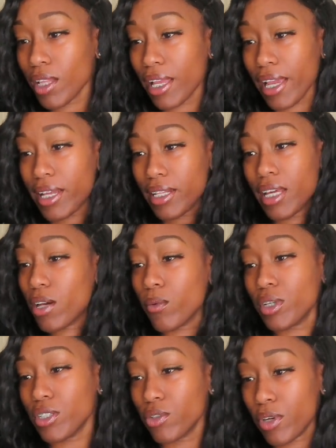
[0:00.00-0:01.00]
like I said,
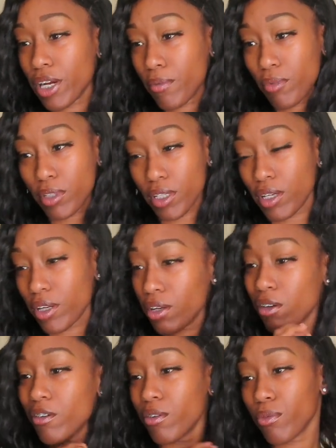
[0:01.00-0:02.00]
once you are able to
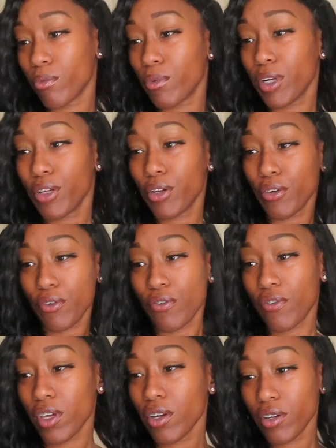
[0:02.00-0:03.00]
run your
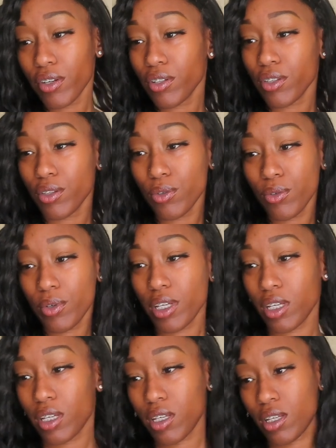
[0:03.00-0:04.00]
fingers through
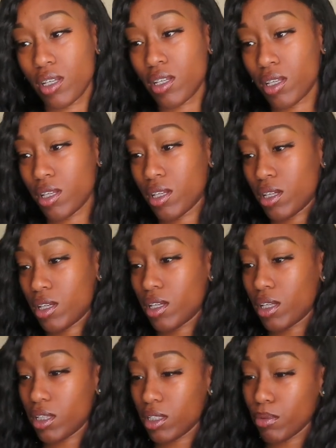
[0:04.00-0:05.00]
it,
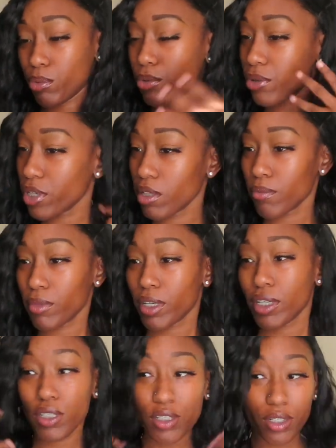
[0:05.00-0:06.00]
it's pretty
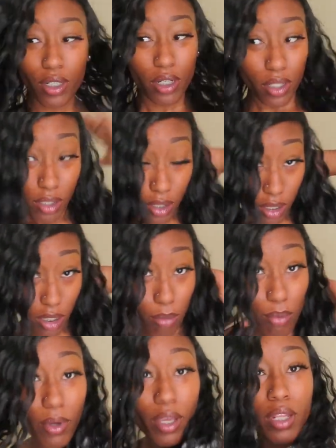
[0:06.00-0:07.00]
much to the
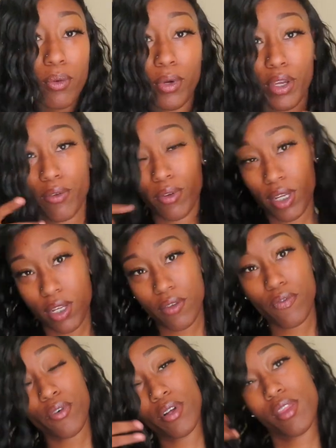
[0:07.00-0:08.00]
point where you need
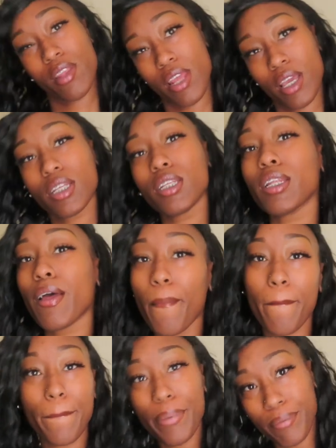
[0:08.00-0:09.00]
it for the next step.